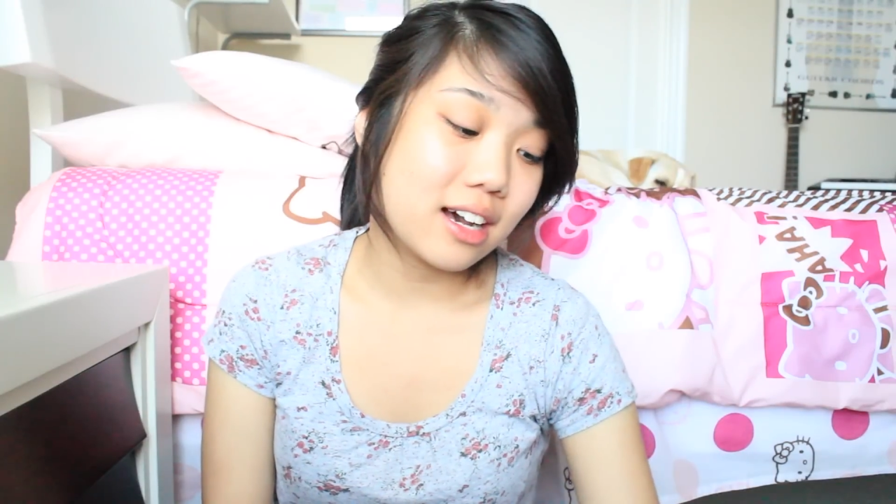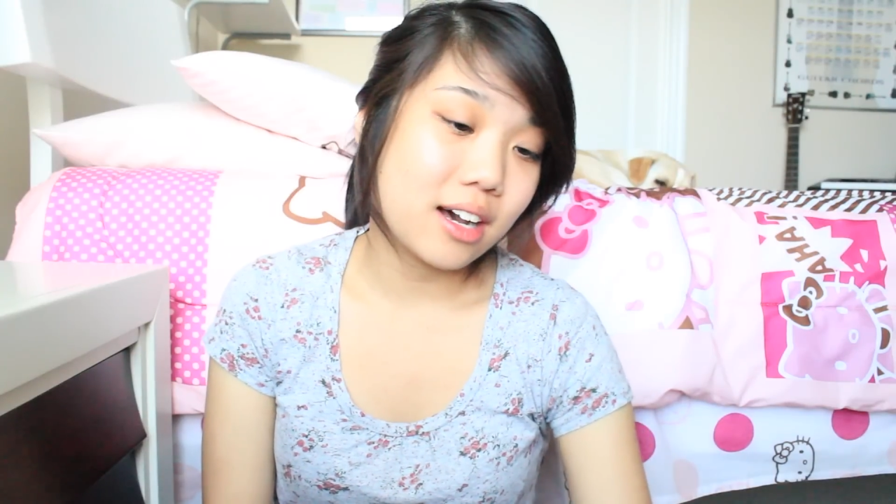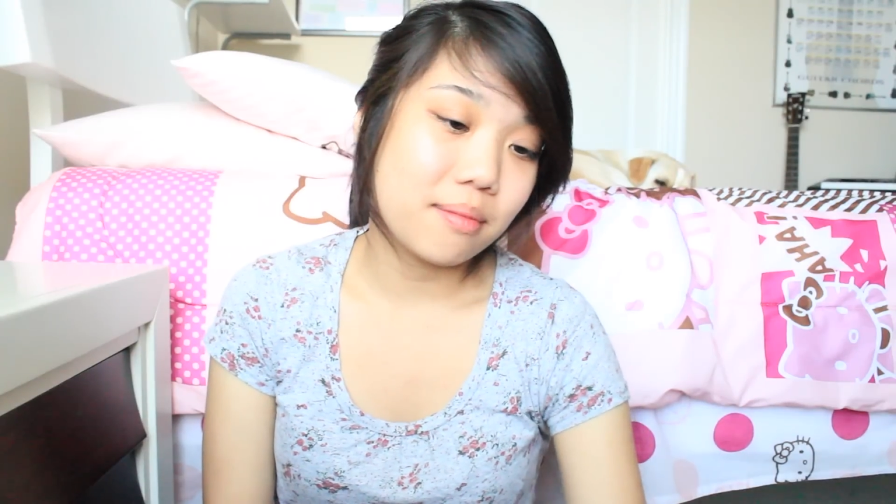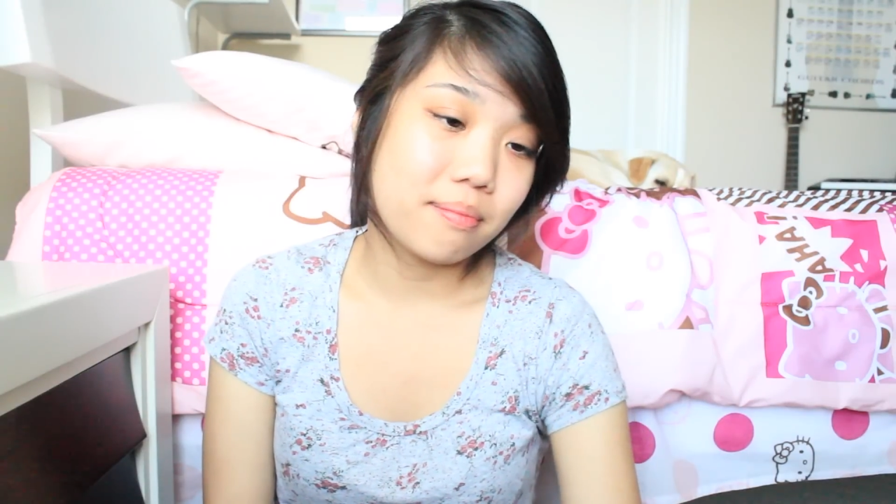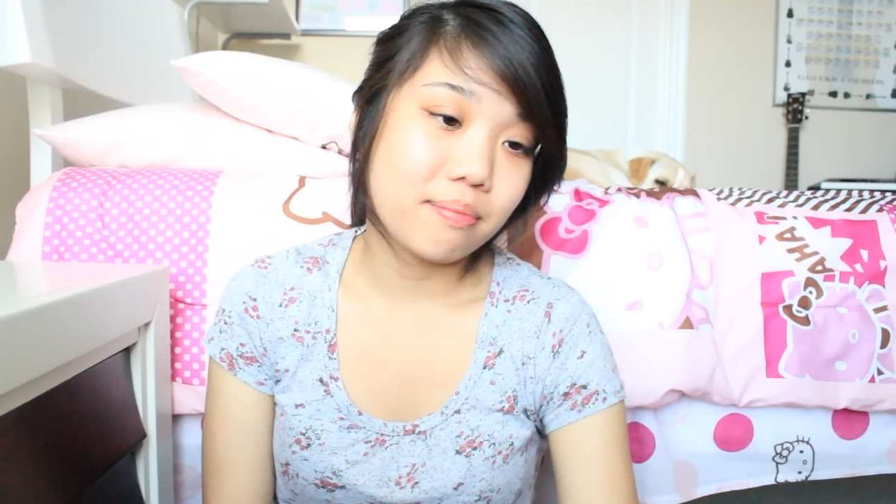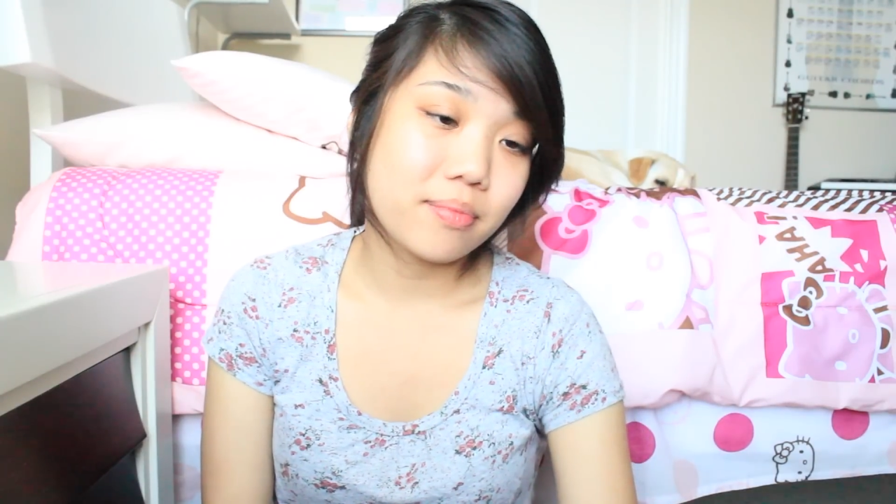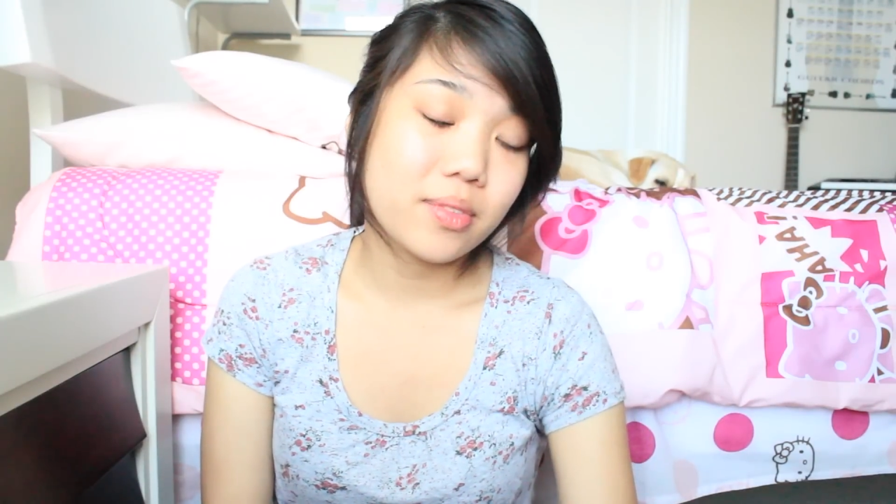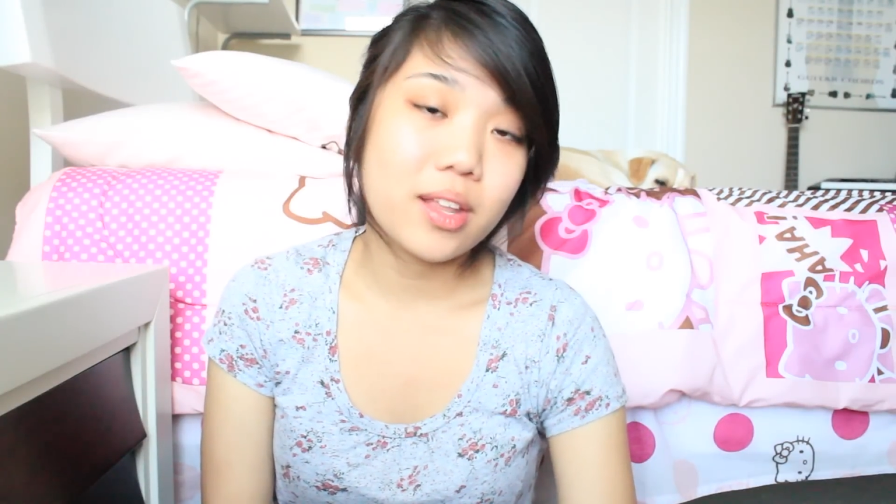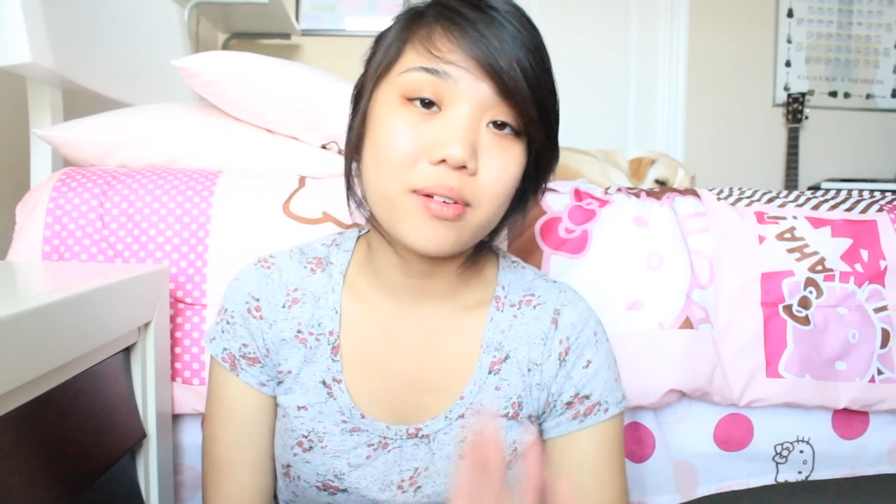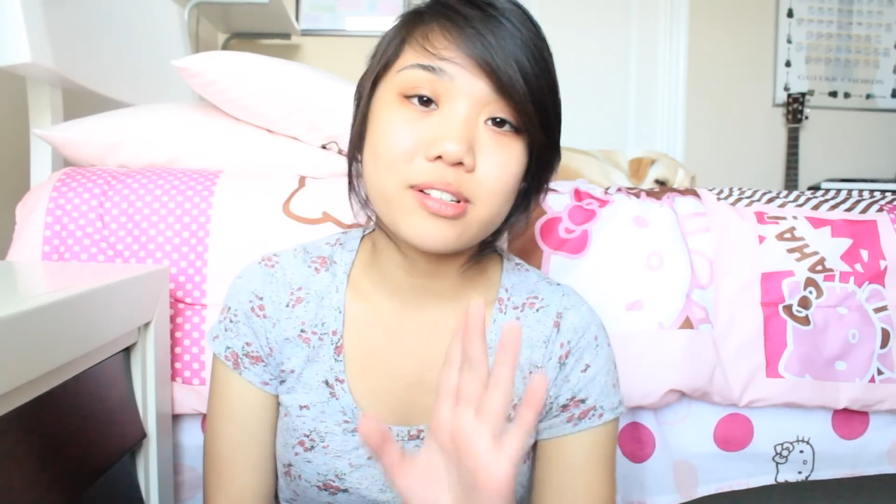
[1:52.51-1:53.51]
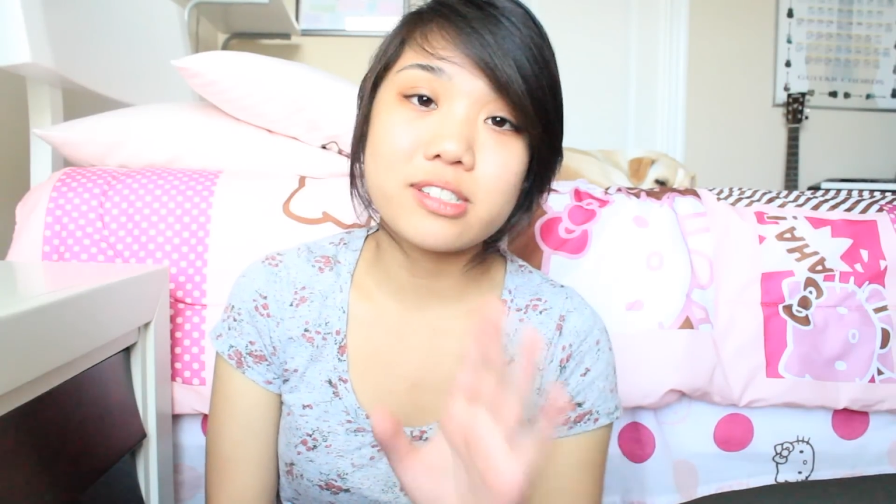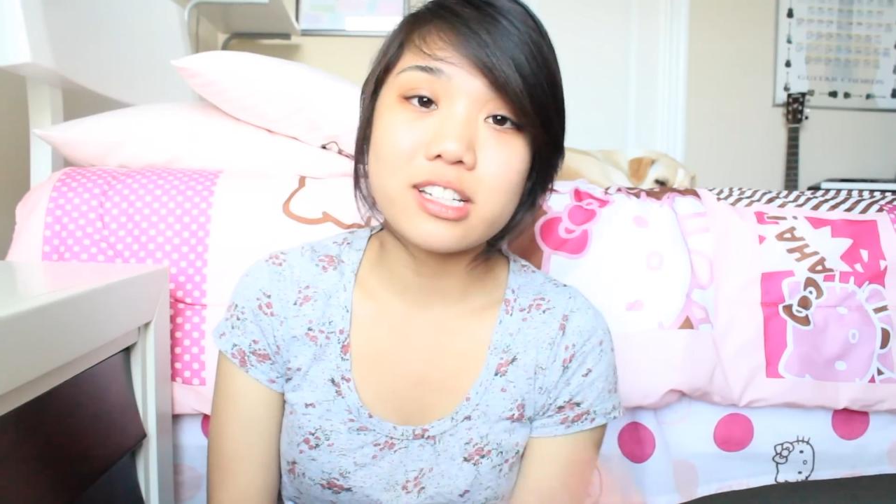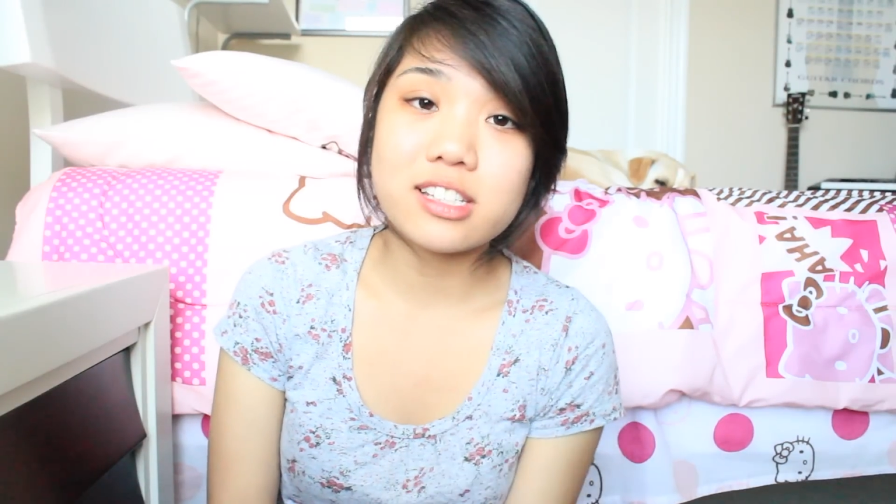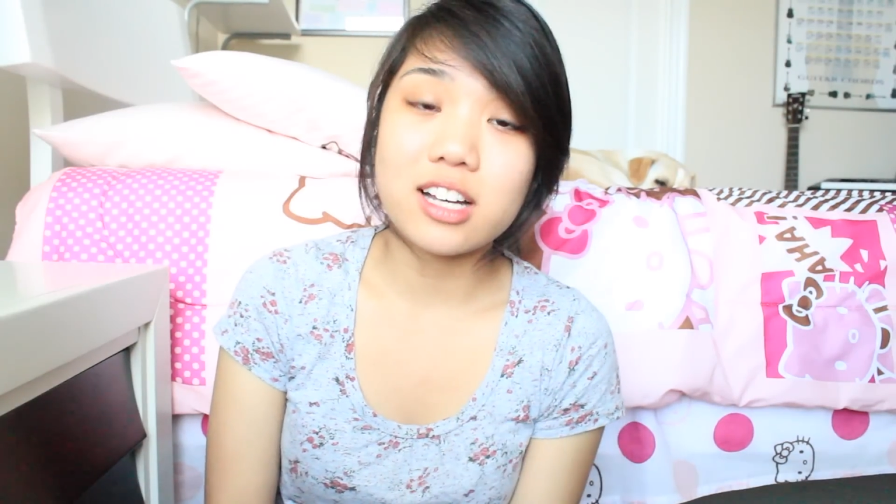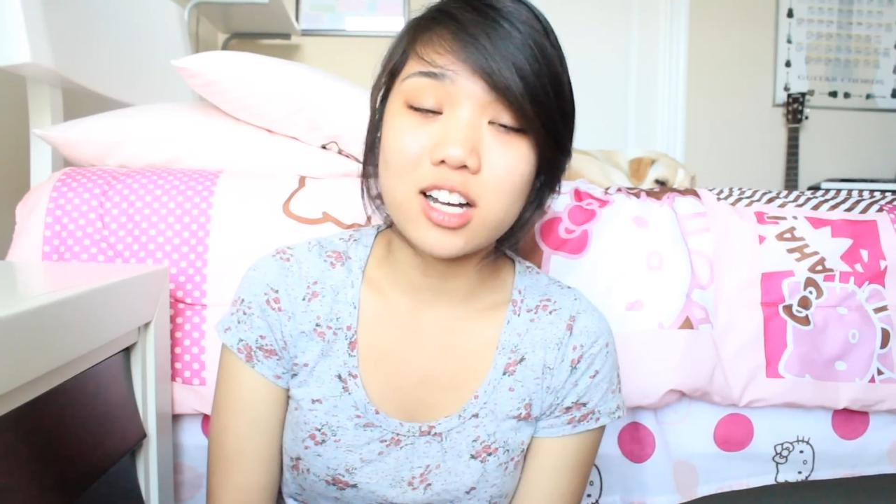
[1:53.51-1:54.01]
Um, there was
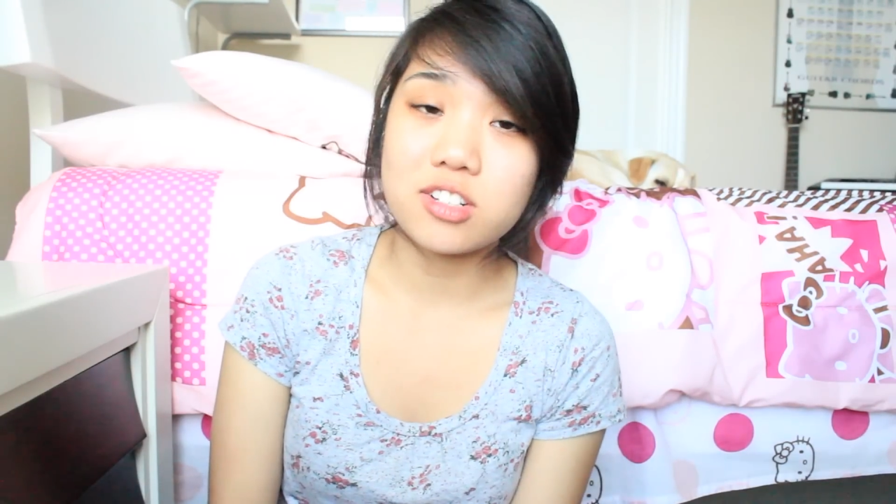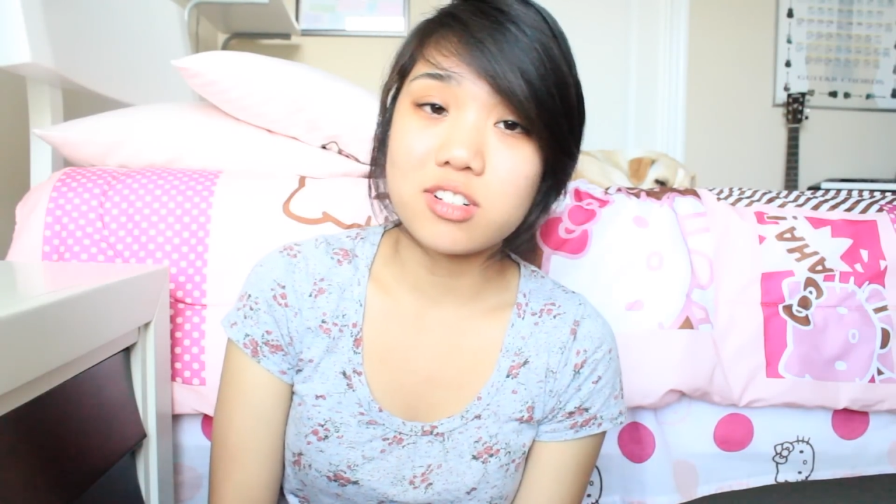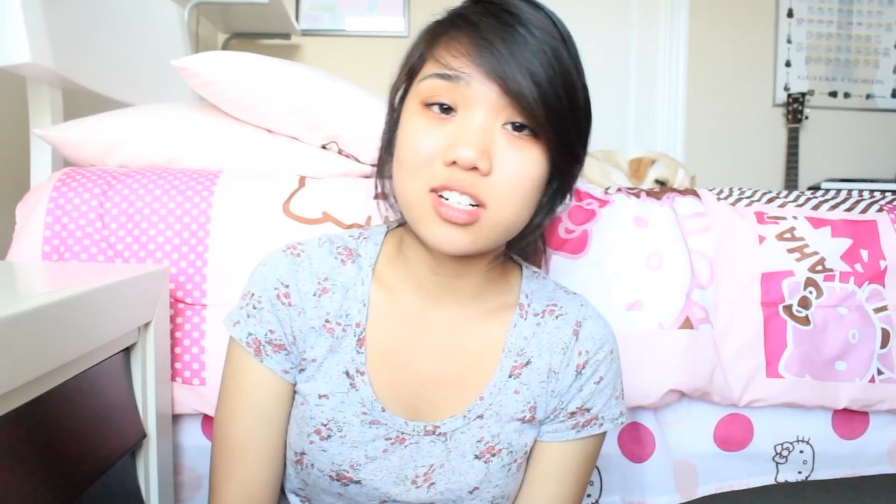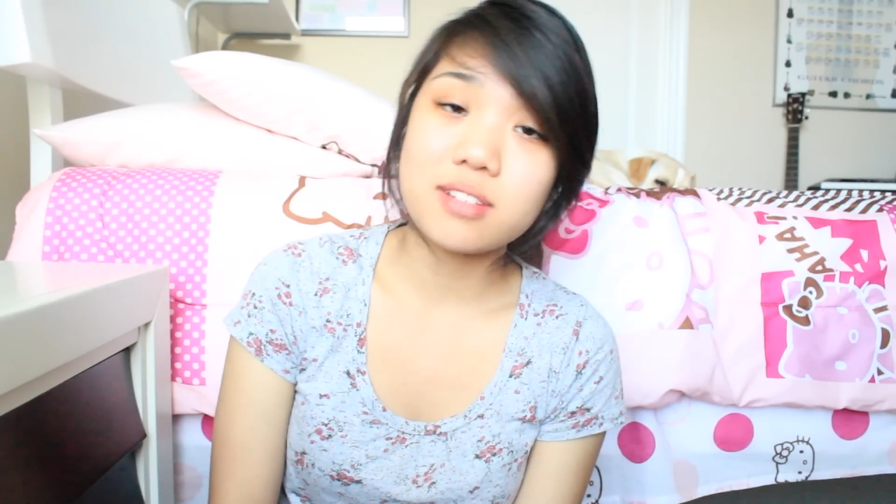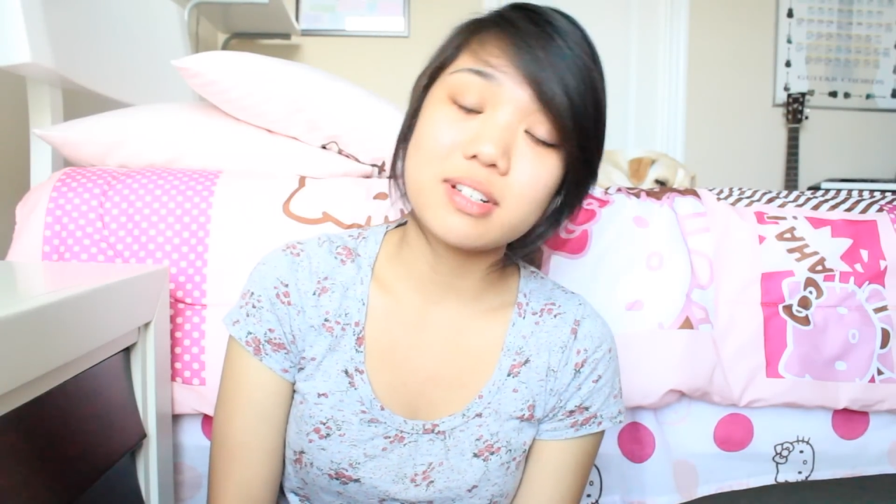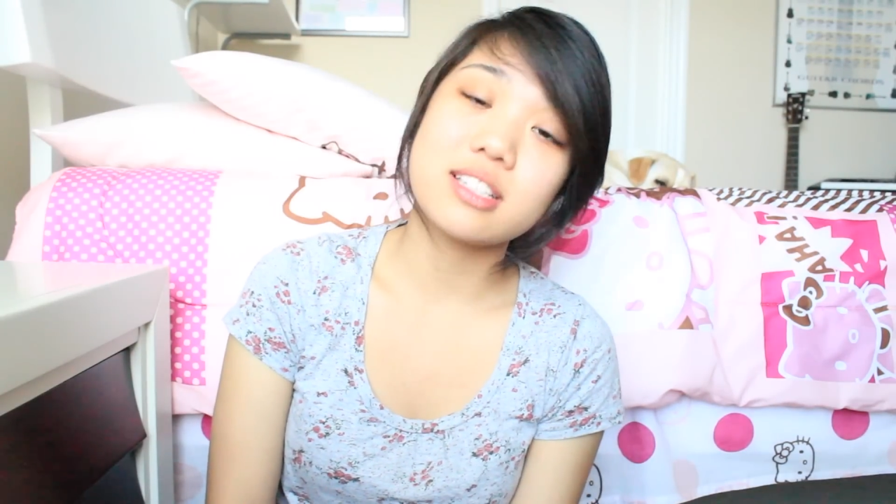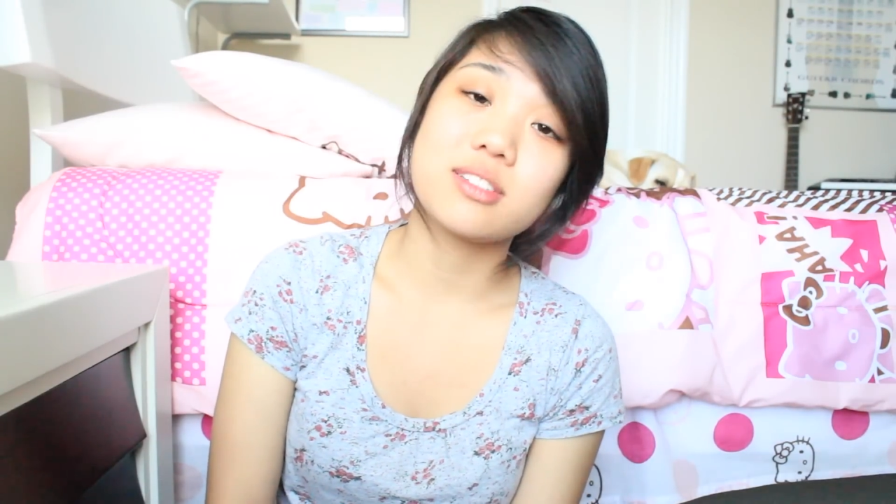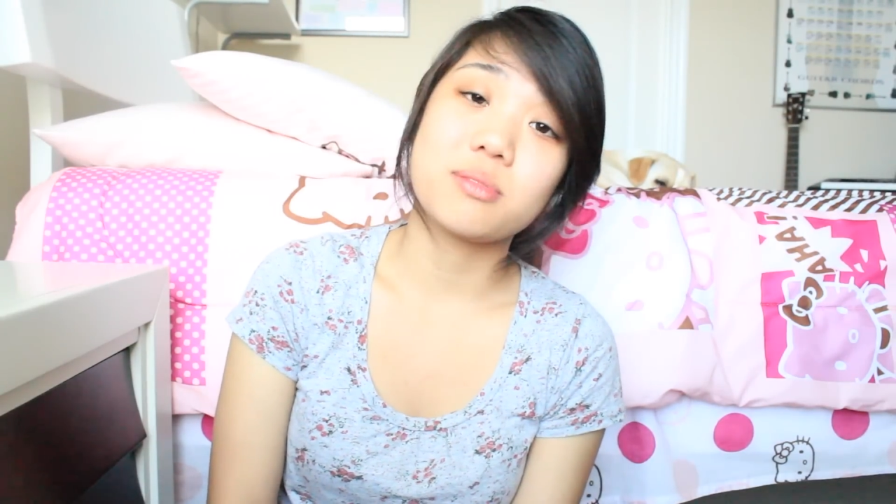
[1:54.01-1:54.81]
600 of us,